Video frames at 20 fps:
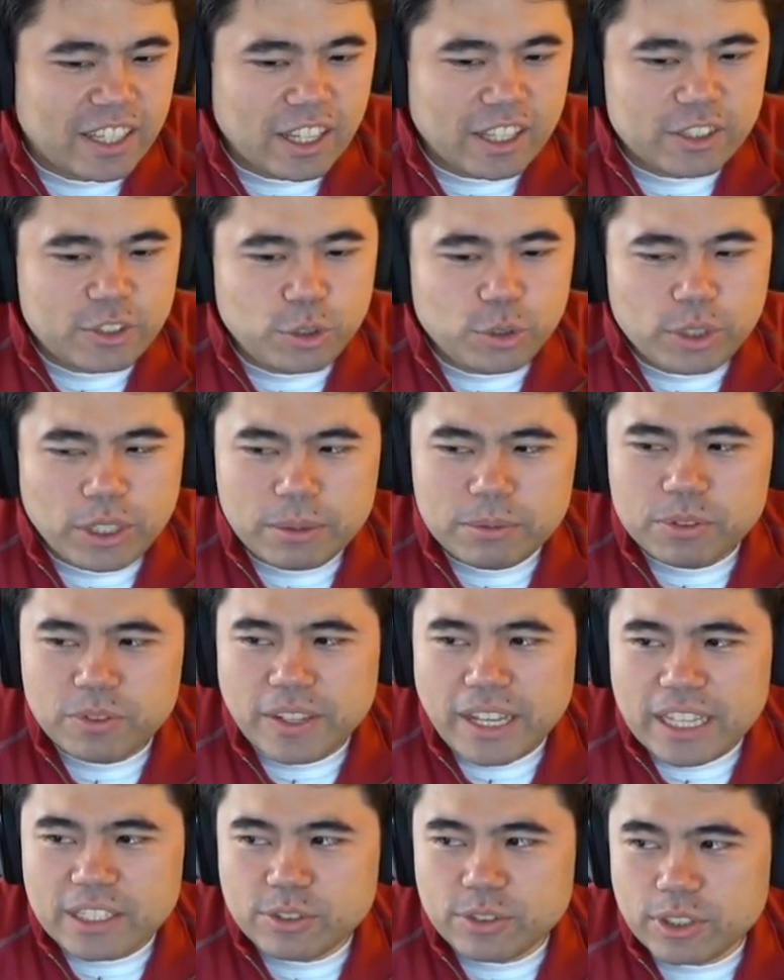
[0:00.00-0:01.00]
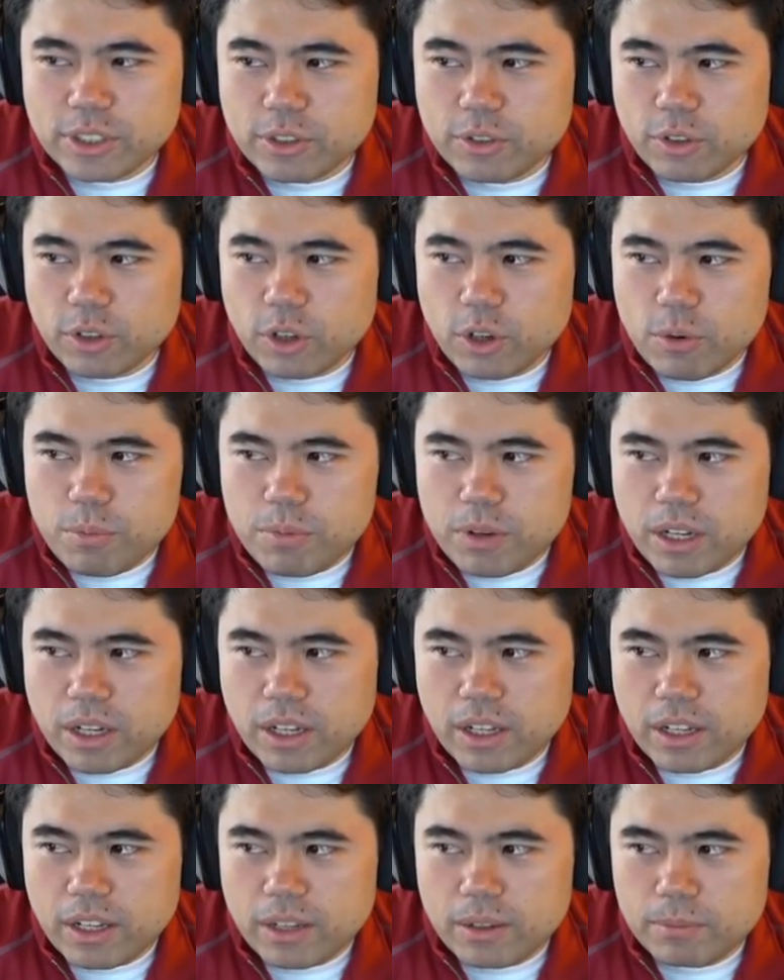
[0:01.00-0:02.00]
uh, two times faster than Chrome
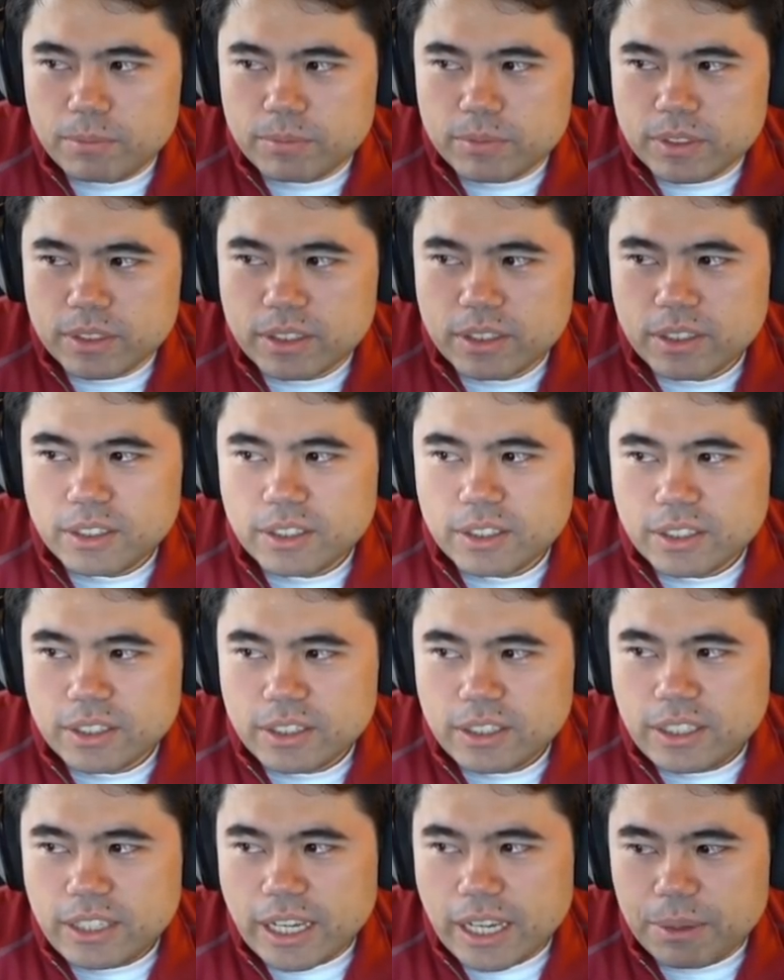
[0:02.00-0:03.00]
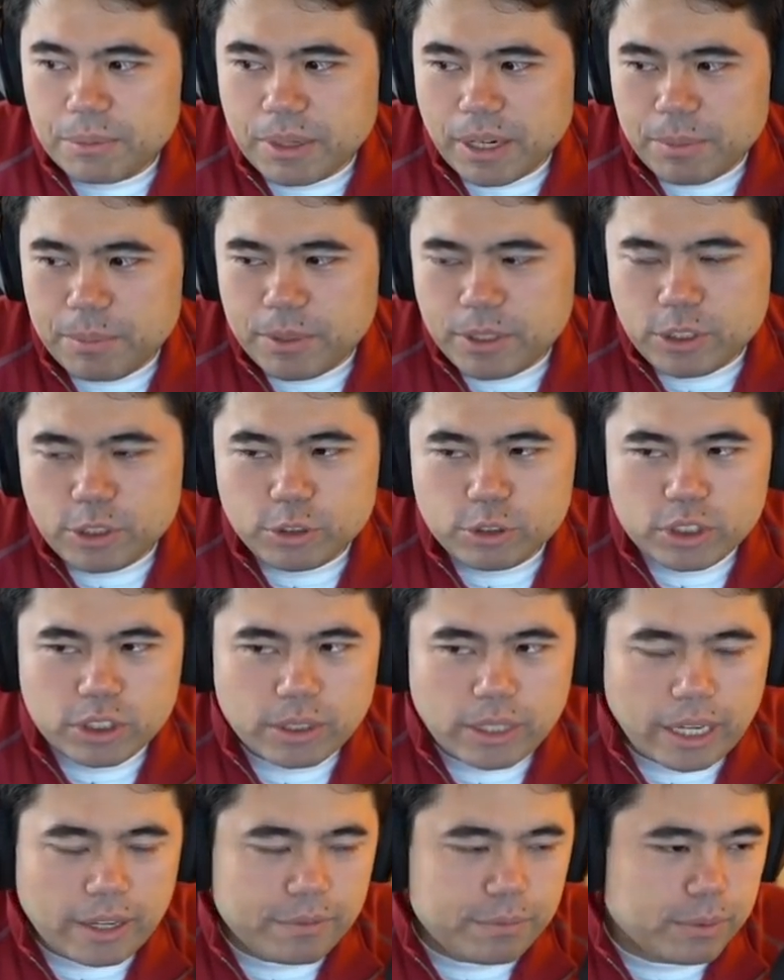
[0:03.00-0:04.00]
um, yeah I mean I've been
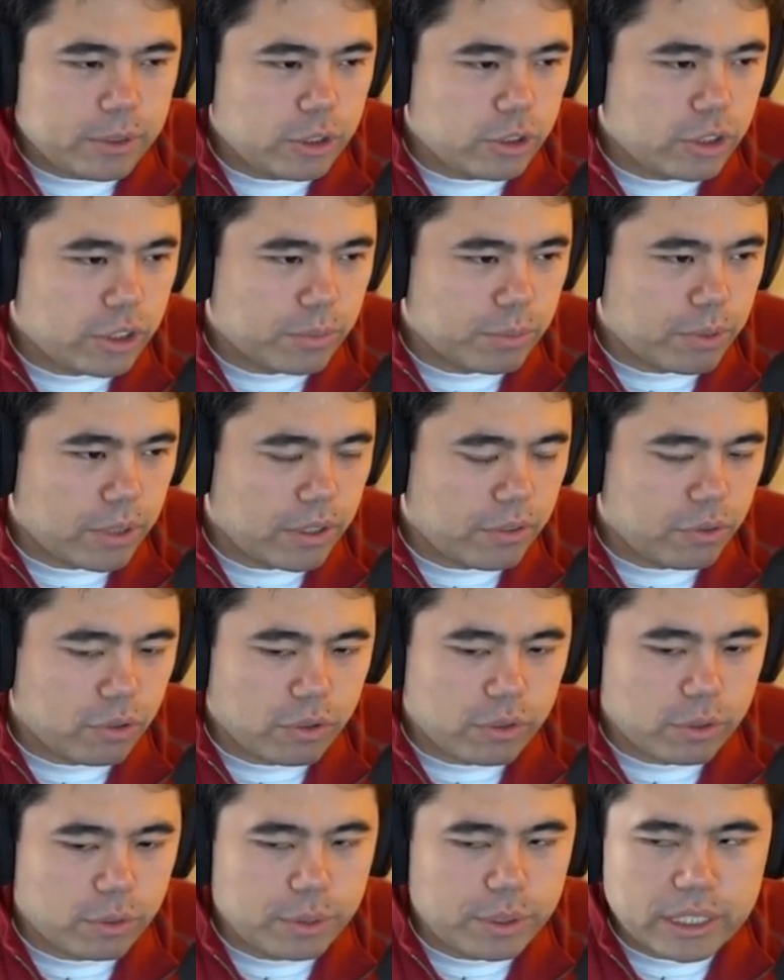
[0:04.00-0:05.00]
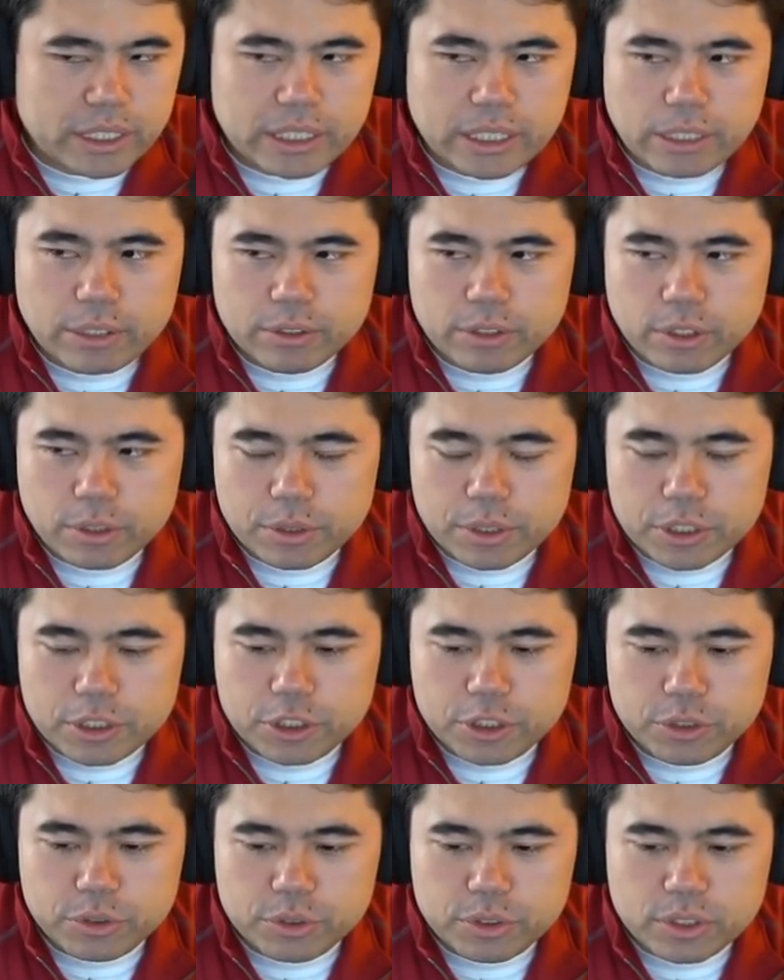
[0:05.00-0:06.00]
using I've been using Brave for over a week now no
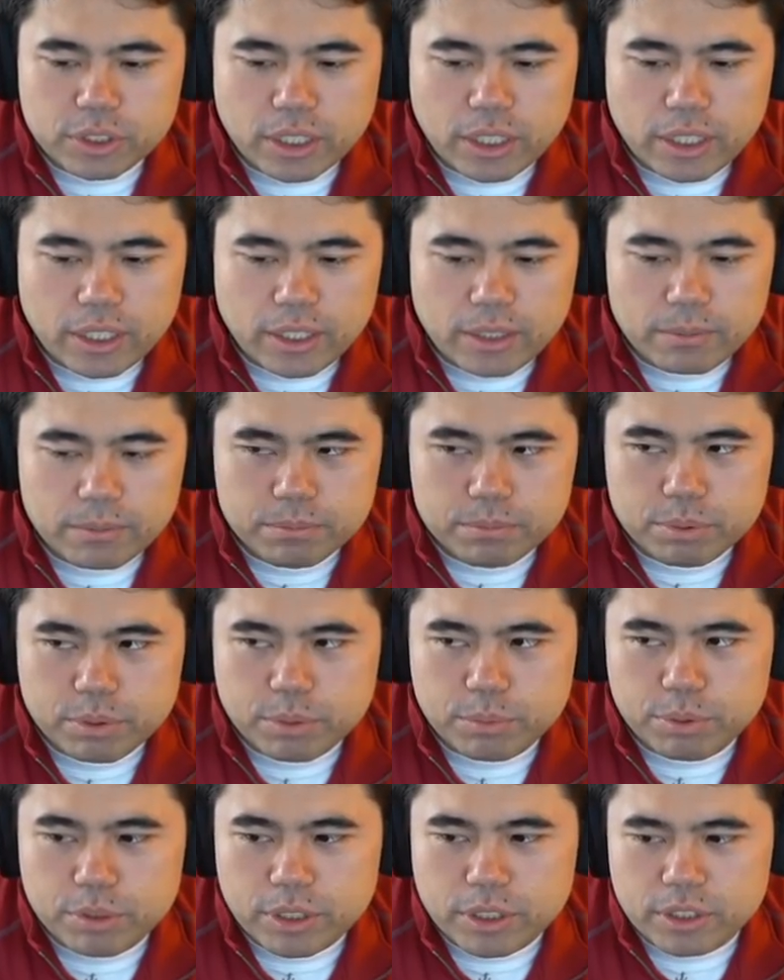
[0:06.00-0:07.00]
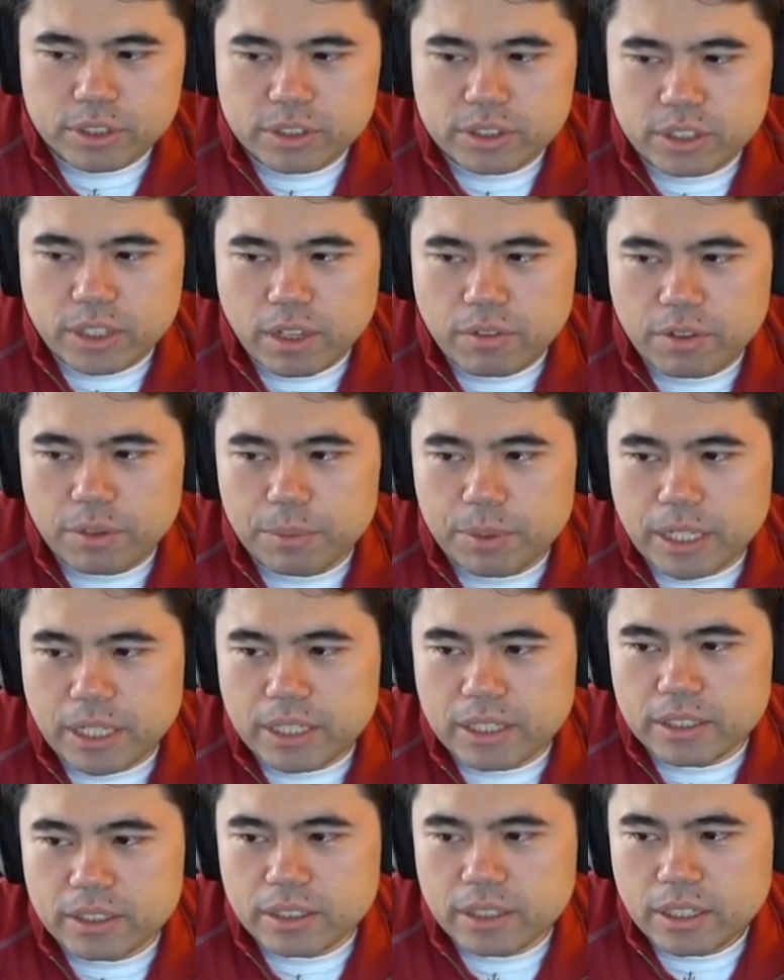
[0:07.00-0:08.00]
issues um, pr pretty good stuff I mean I
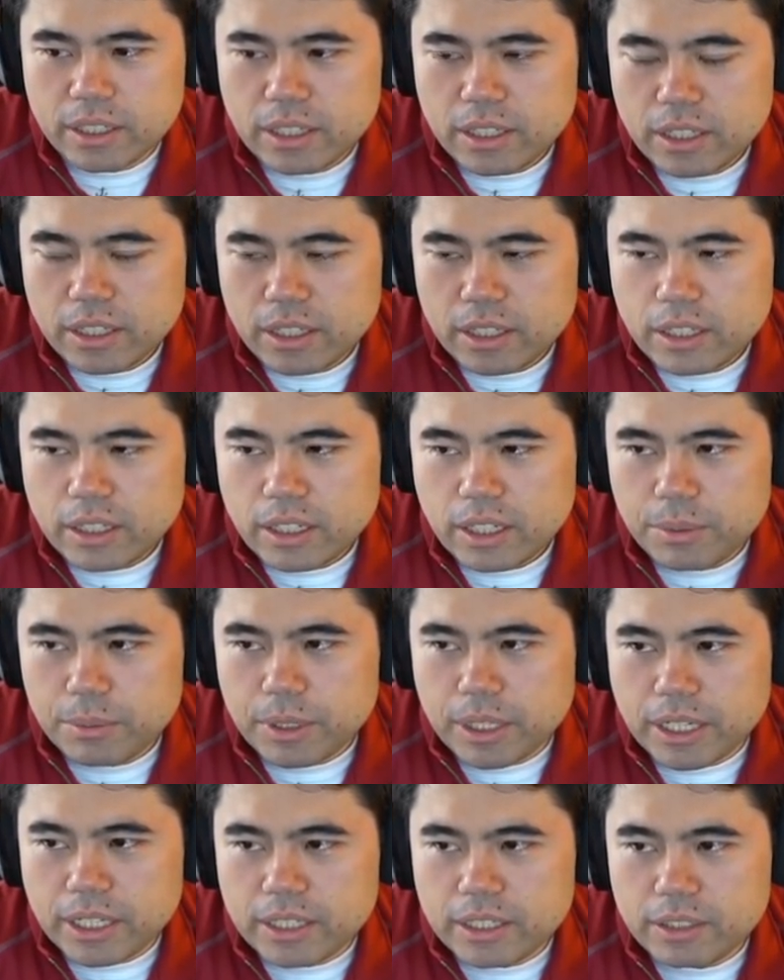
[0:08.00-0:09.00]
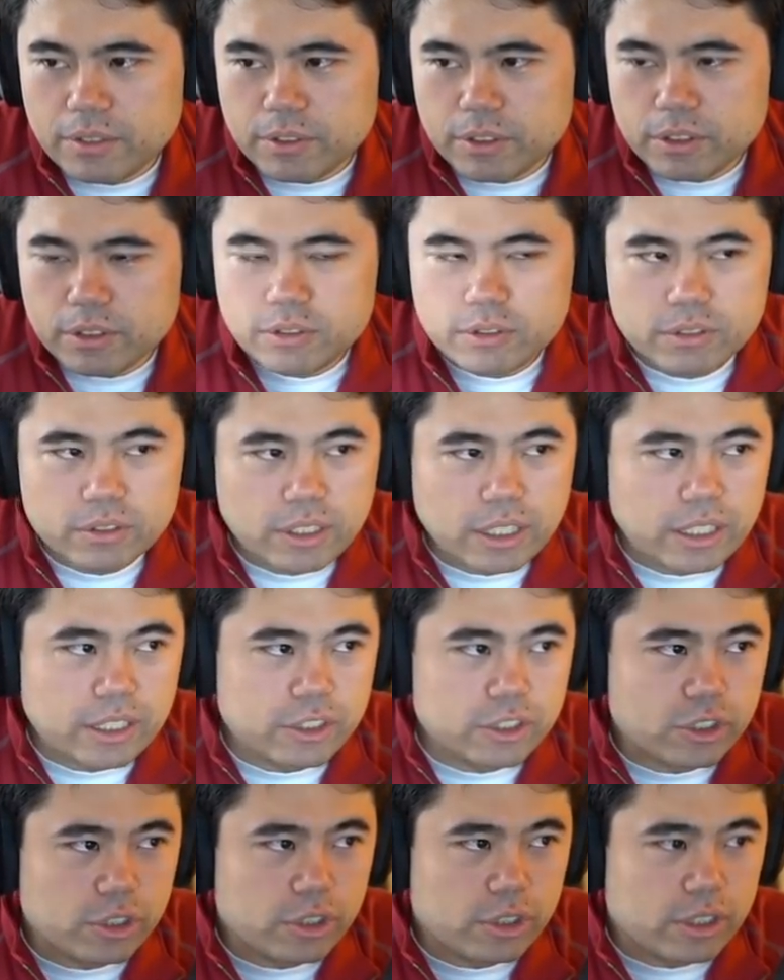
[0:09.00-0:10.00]
can I mean I can even I
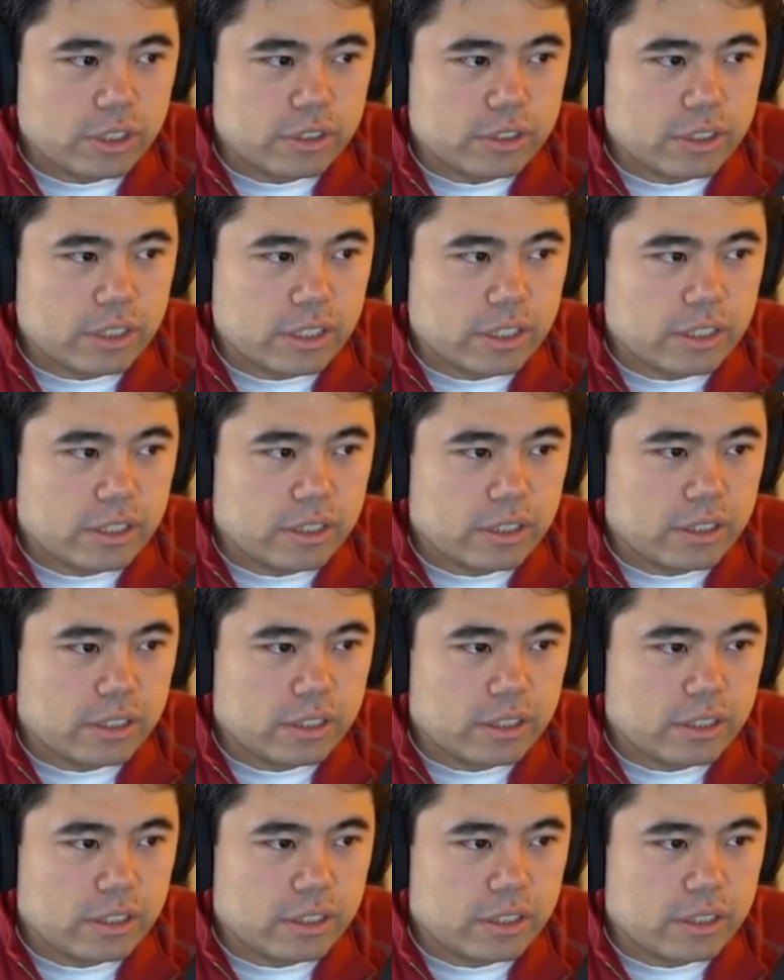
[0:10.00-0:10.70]
can show you guys like